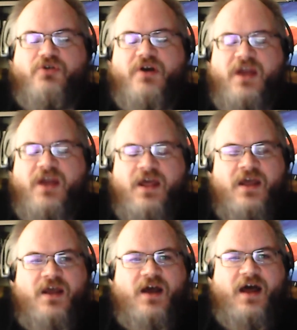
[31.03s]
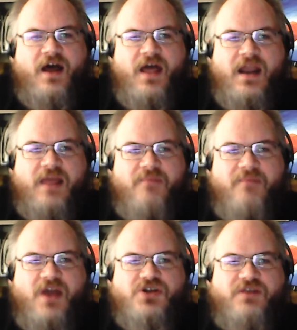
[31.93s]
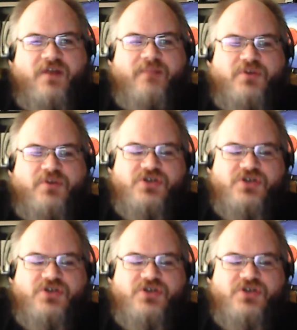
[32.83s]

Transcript: Curry, and a managing developer.